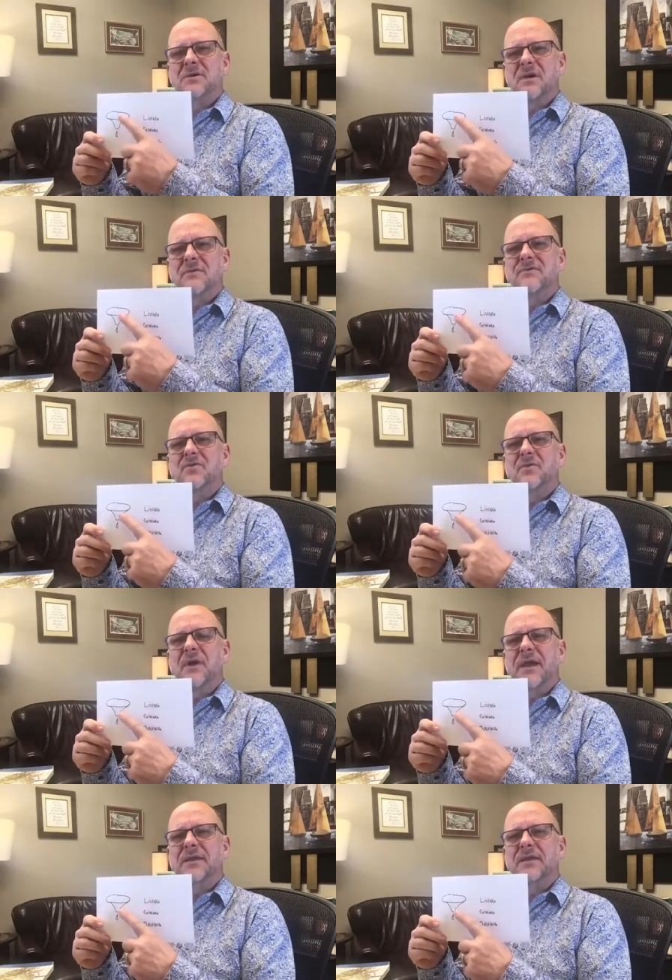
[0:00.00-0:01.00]
of your
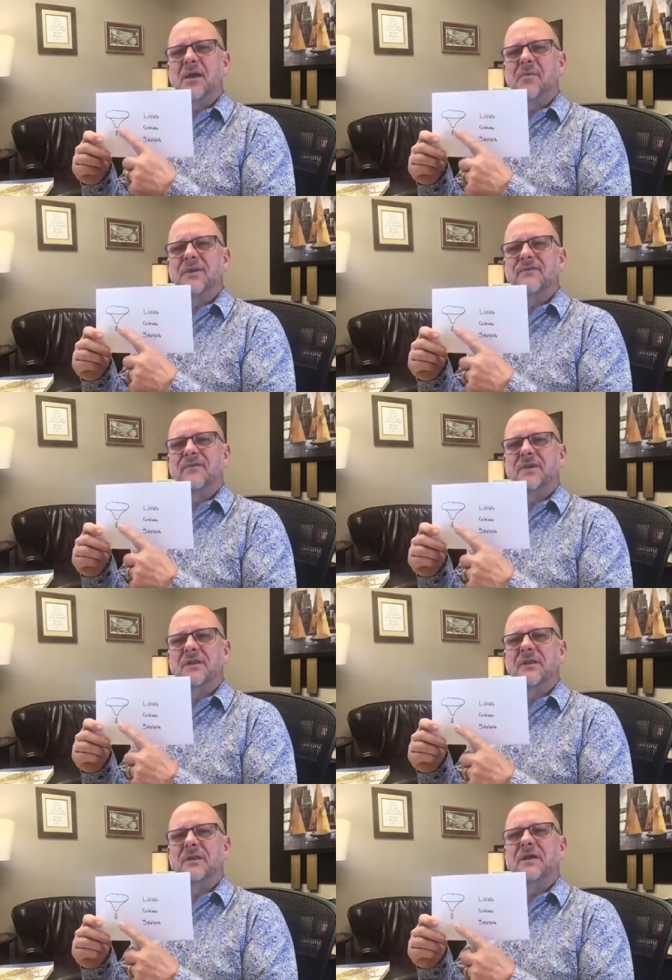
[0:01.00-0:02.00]
economic
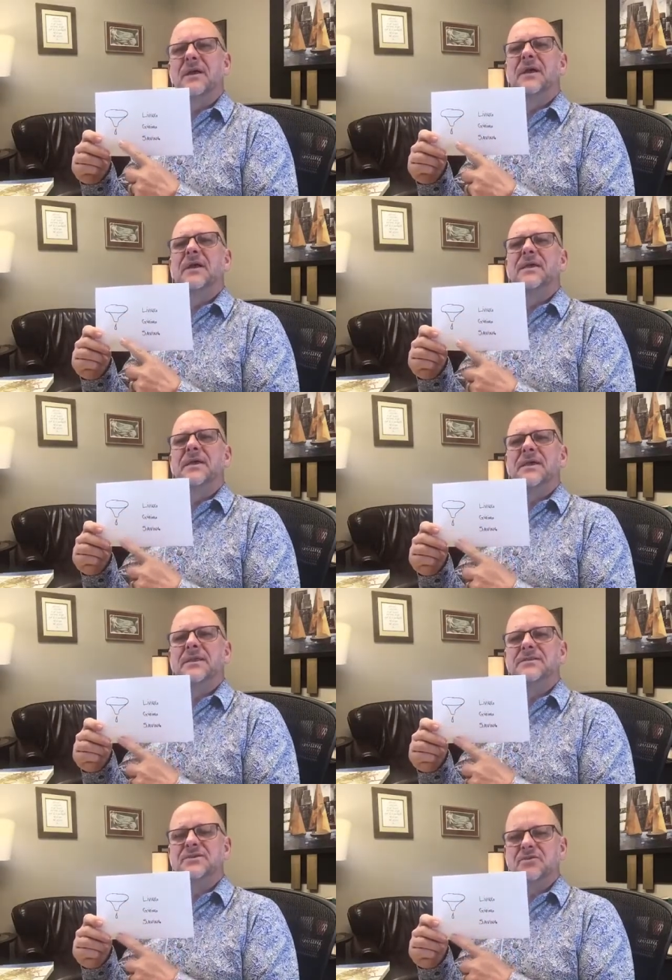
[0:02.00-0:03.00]
funnel
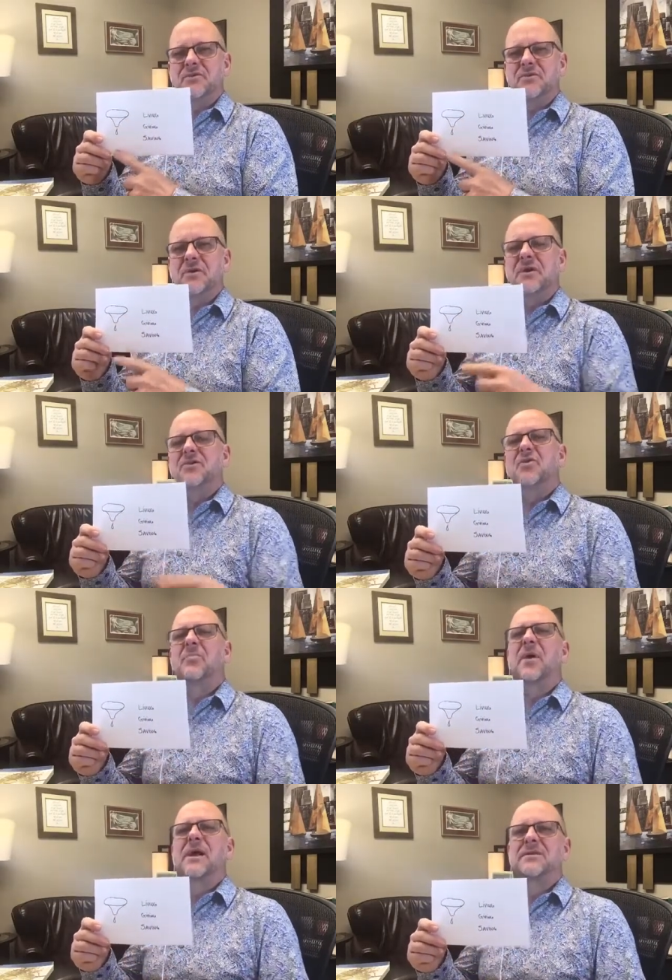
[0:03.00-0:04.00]
into your
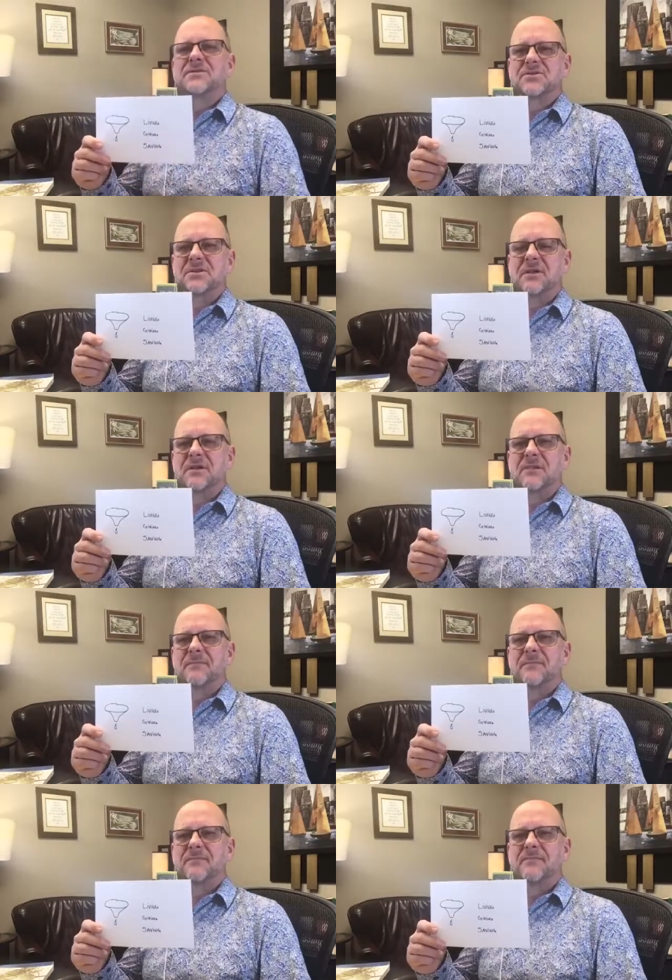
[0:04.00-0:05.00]
balance sheet.
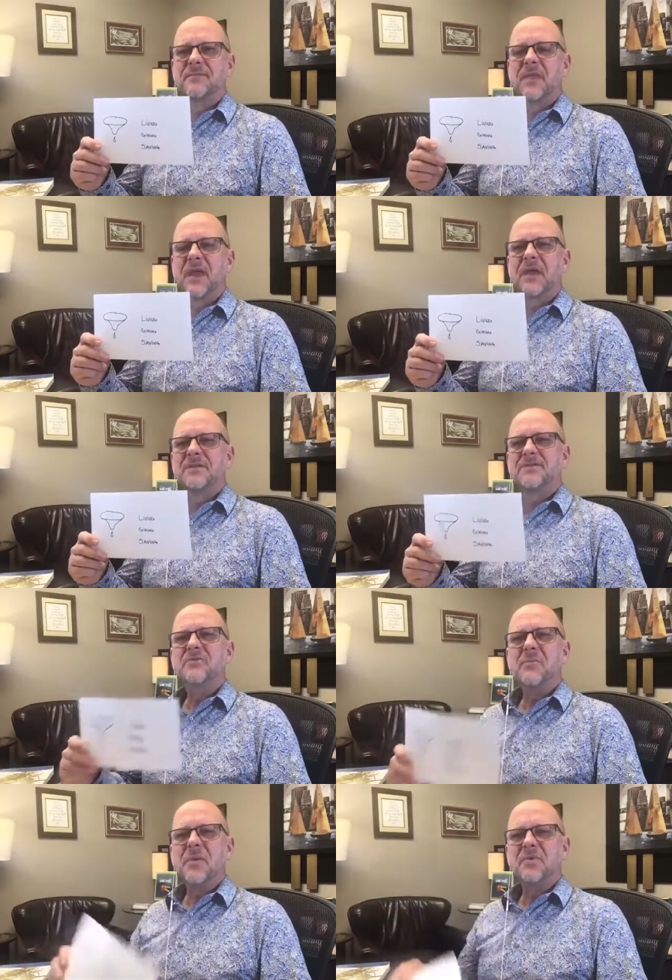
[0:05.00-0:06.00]
Do you
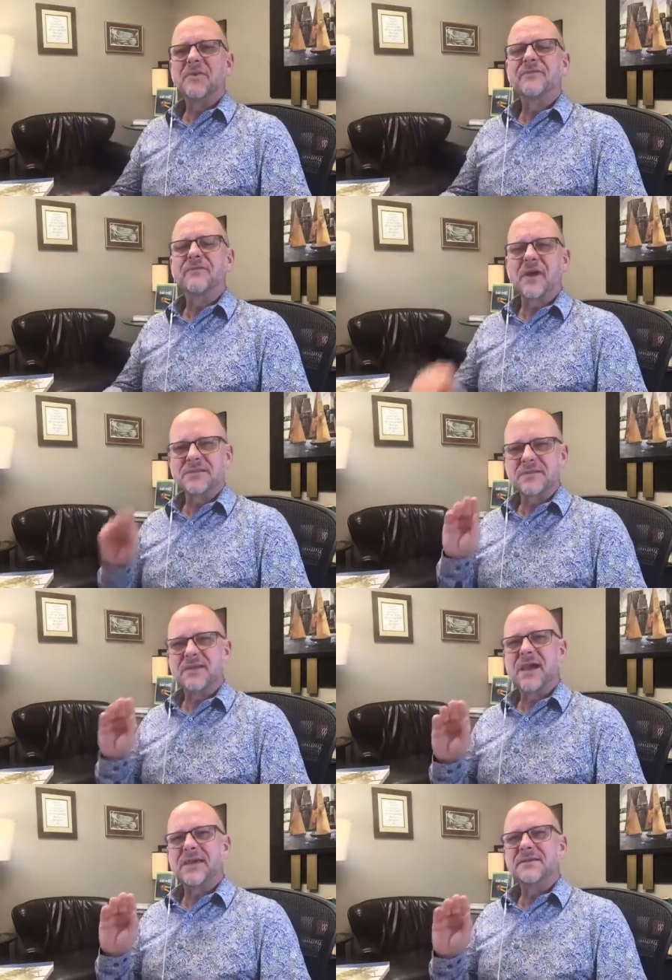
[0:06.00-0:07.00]
remember the faucet
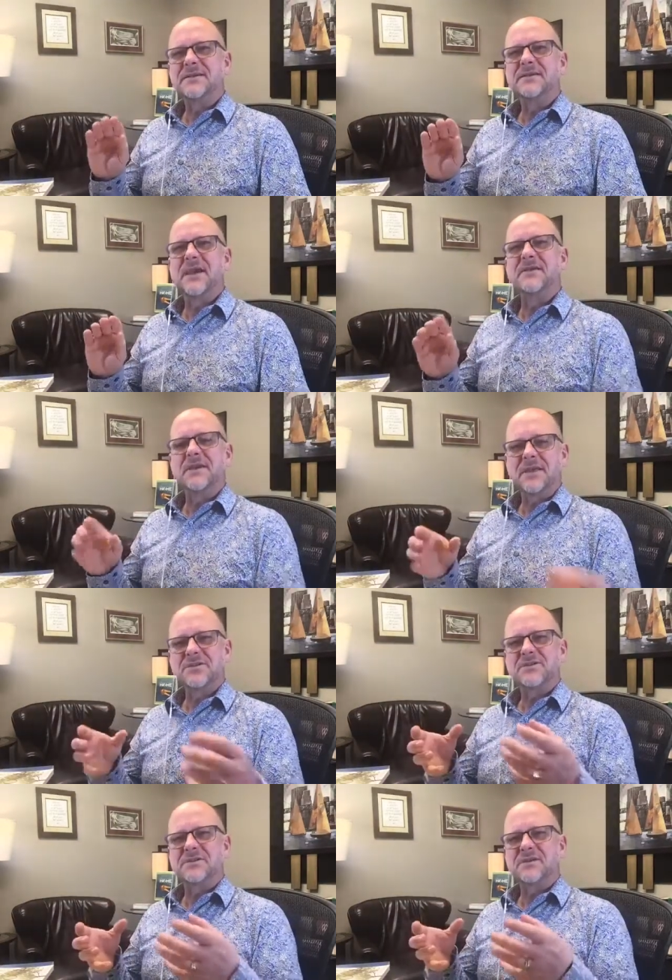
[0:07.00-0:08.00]
idea and the
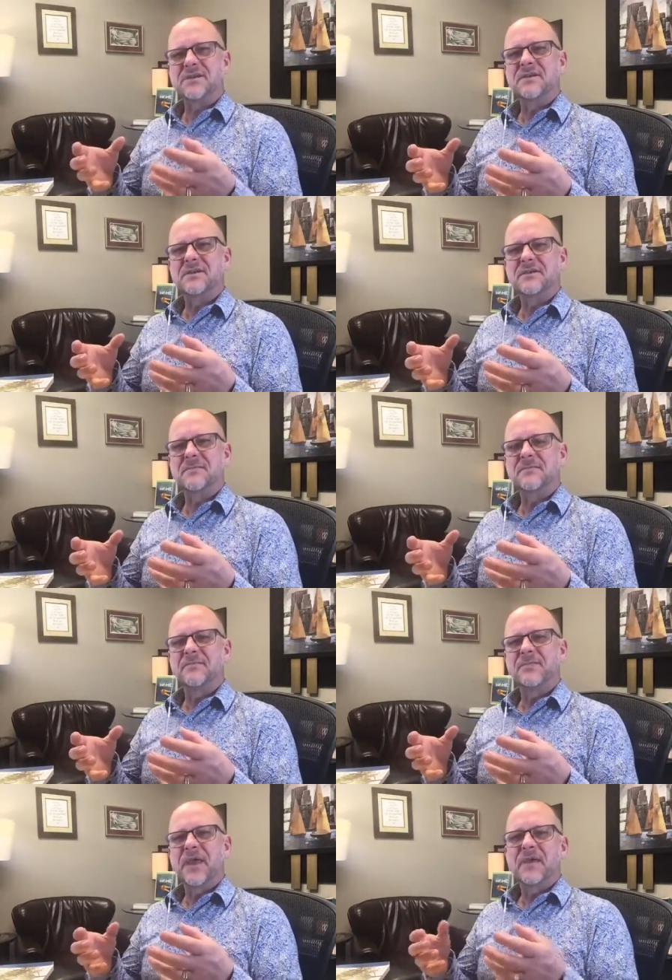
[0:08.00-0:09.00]
kitchen sink?
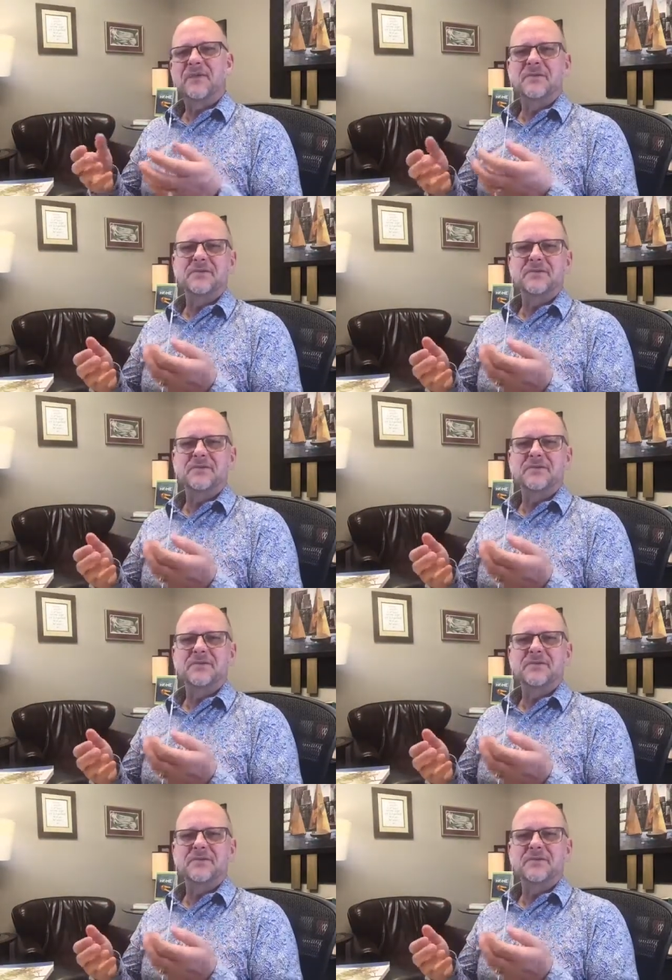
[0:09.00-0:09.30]
That there's a